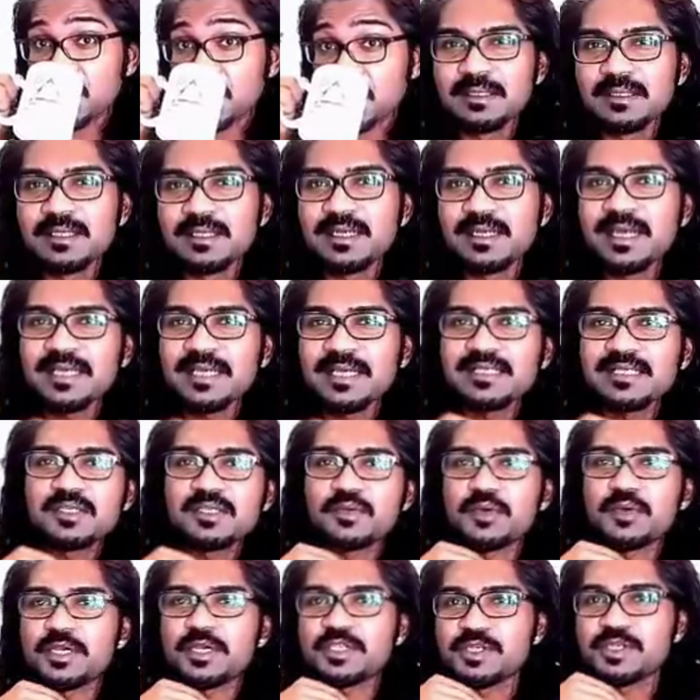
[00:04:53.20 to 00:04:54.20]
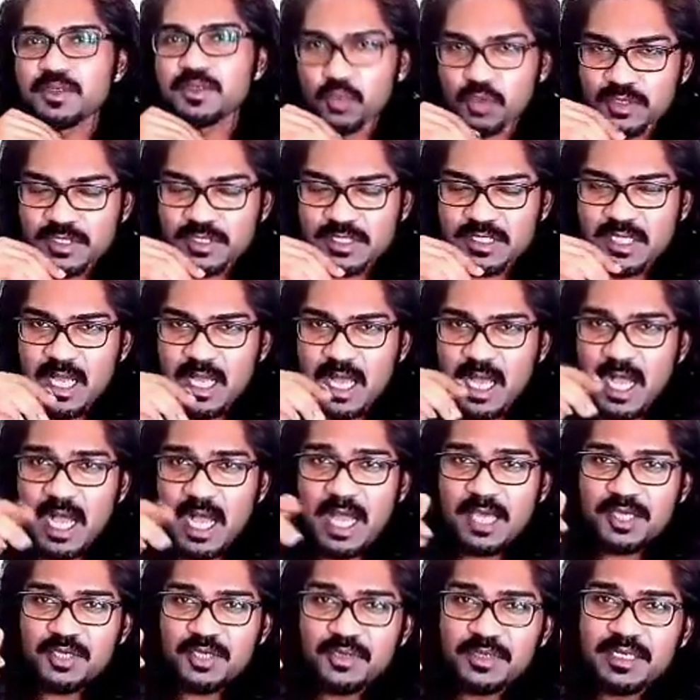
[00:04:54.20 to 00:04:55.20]
The next question was,
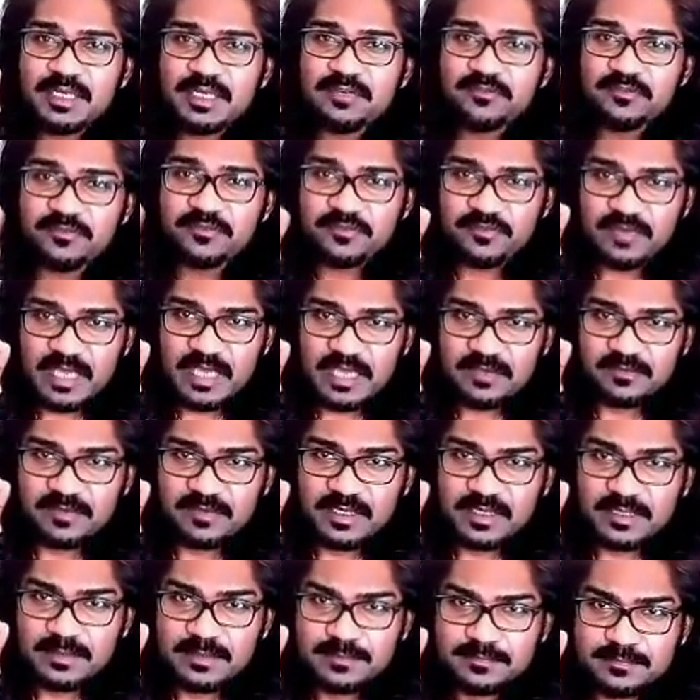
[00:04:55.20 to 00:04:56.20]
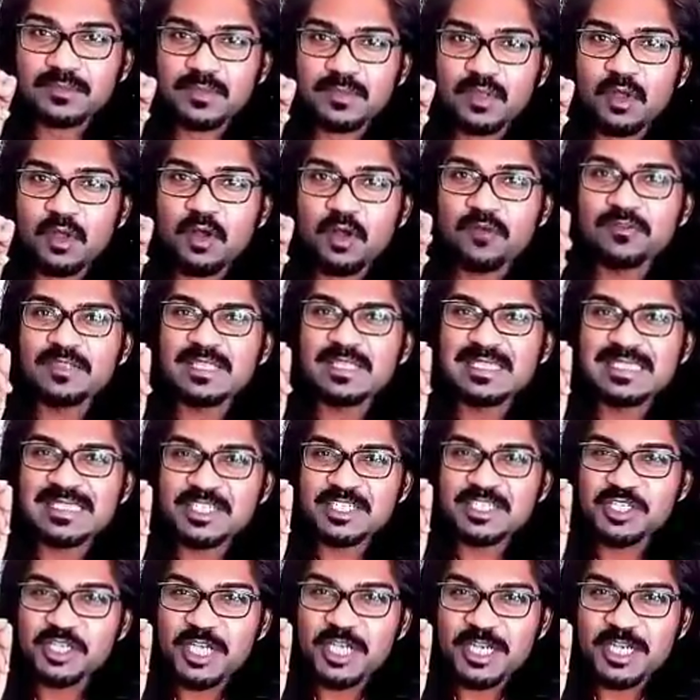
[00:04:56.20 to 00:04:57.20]
are you in favour of the
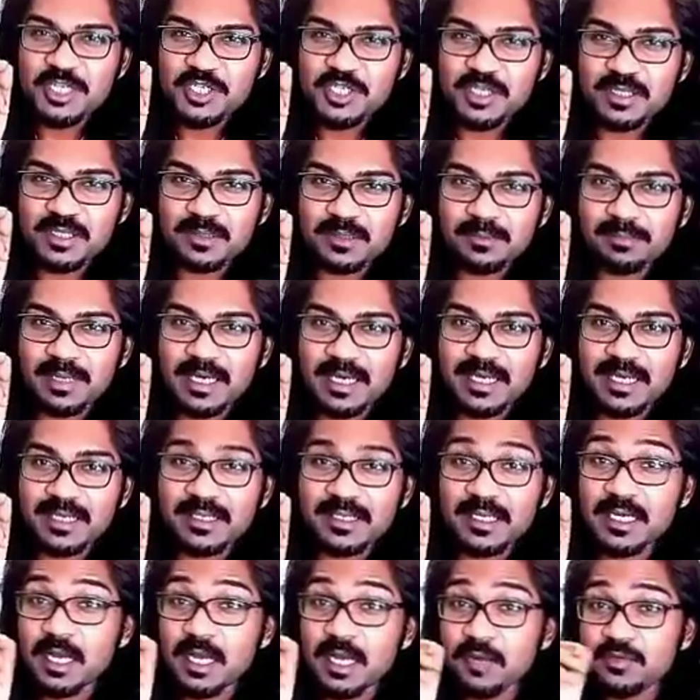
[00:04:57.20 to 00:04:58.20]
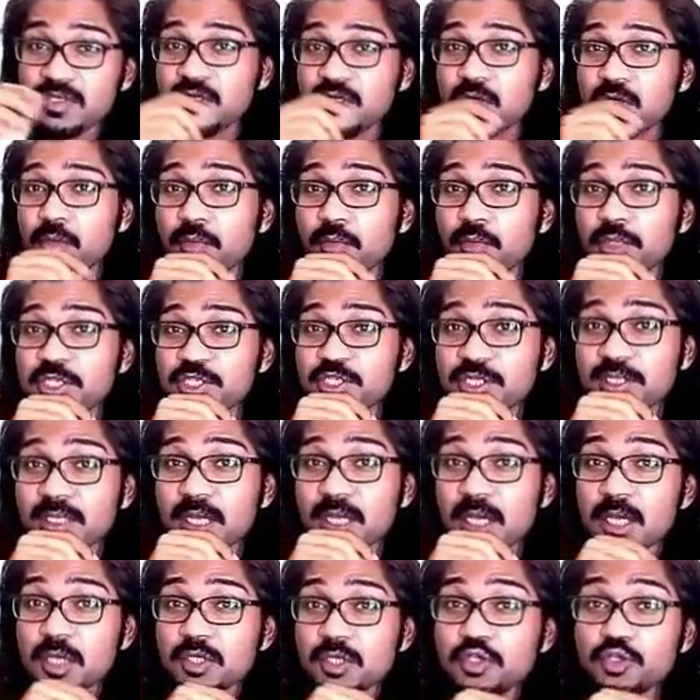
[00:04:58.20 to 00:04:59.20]
suggestion by the current coalition
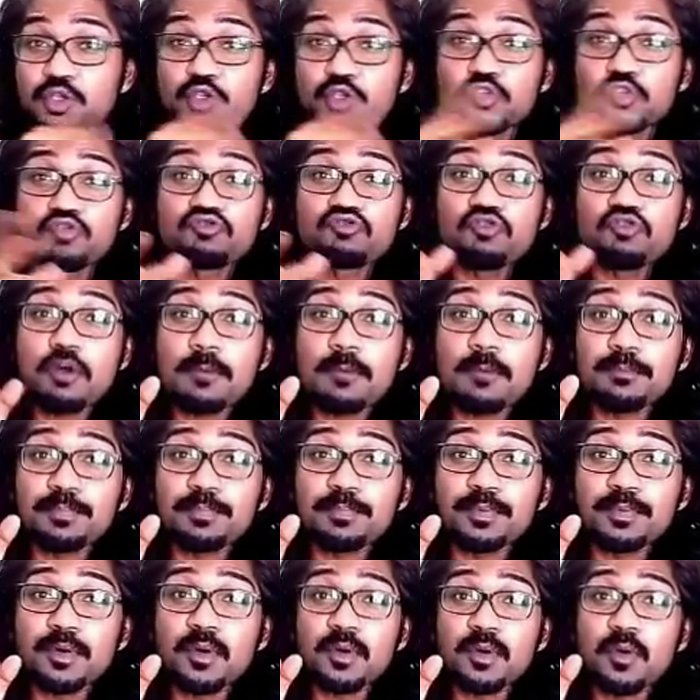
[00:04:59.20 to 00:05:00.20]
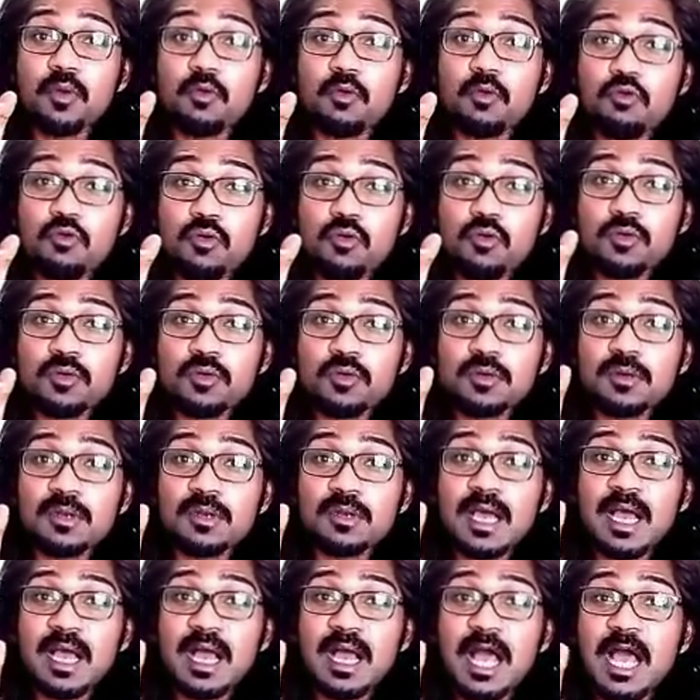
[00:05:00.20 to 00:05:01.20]
to drop all
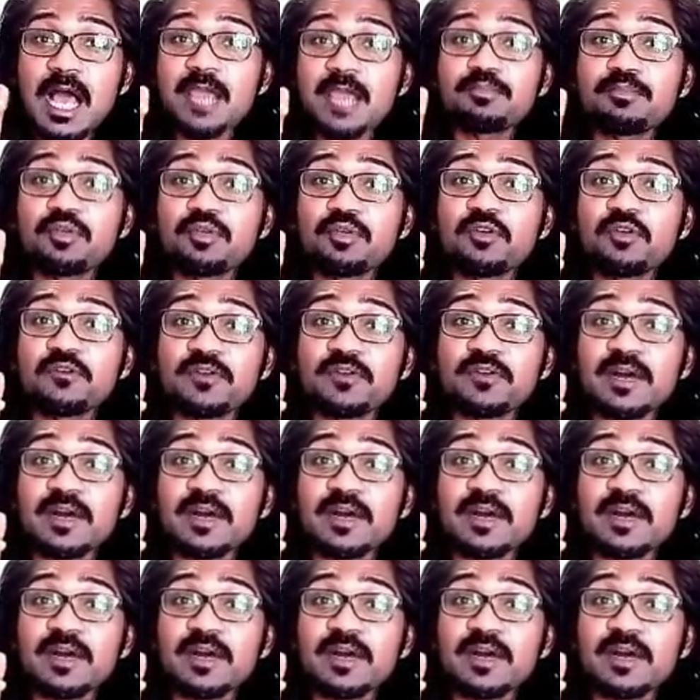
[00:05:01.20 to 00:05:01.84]
high-profile